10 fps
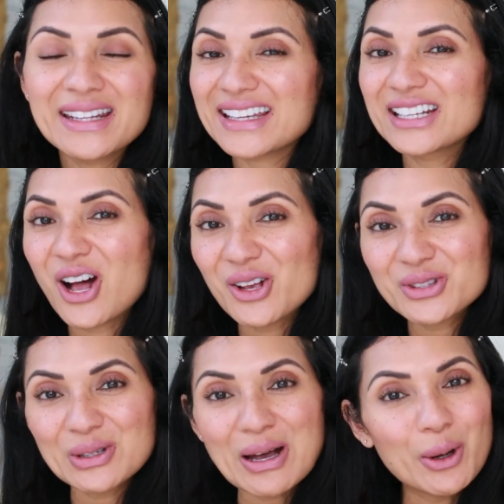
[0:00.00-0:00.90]
but it can
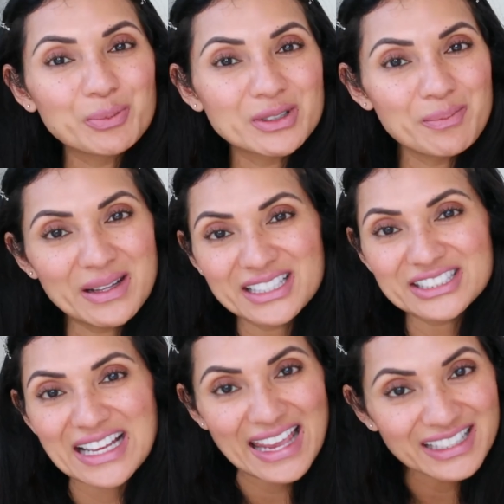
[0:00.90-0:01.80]
also help
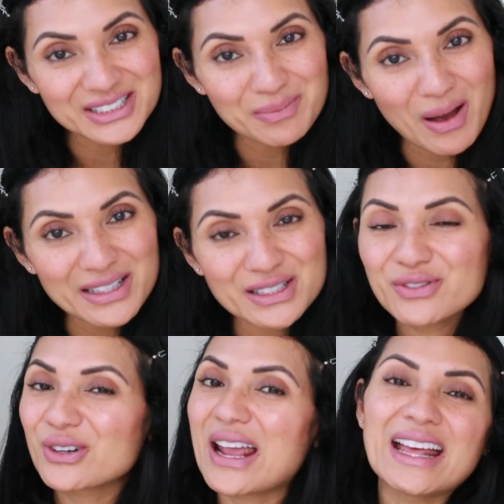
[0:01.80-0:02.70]
diminish age spots
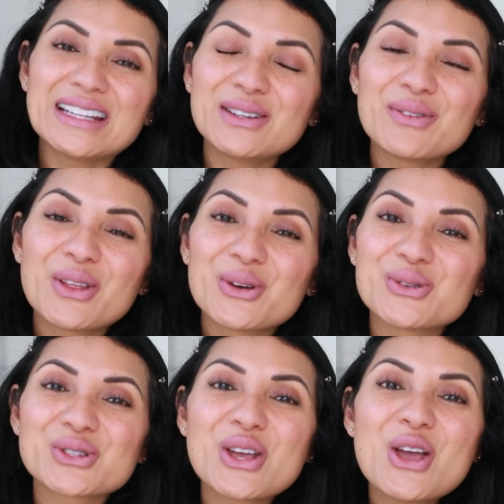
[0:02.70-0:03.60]
for any of
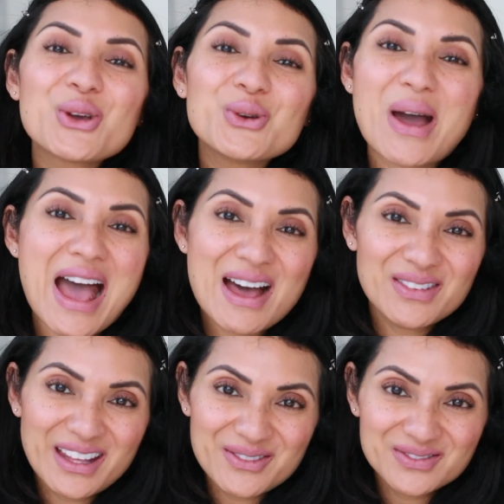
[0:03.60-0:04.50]
those who have
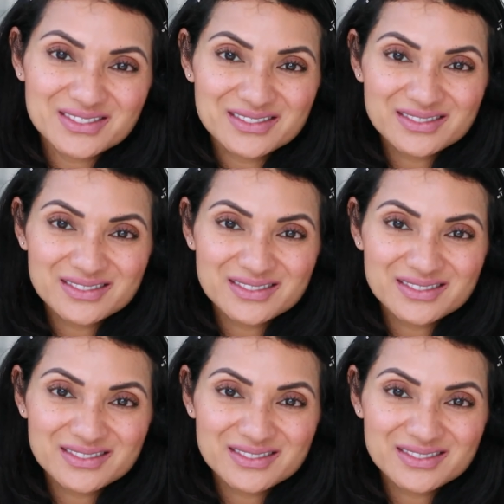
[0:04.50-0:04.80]
them.